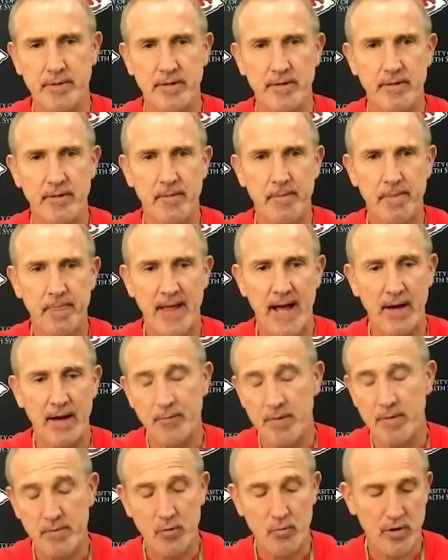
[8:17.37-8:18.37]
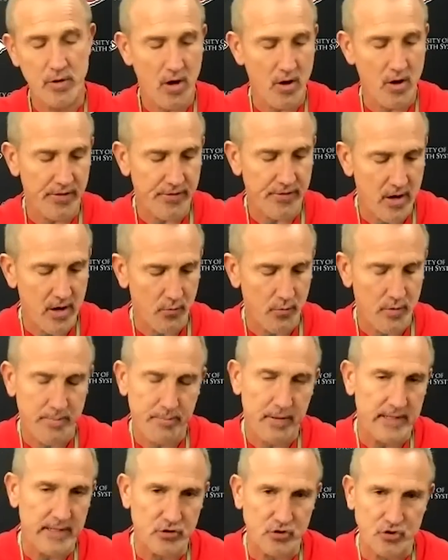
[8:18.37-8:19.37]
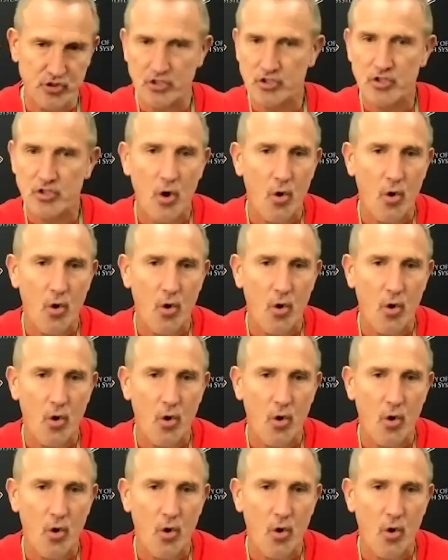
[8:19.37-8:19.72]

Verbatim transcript: And I mean, we all thought we played just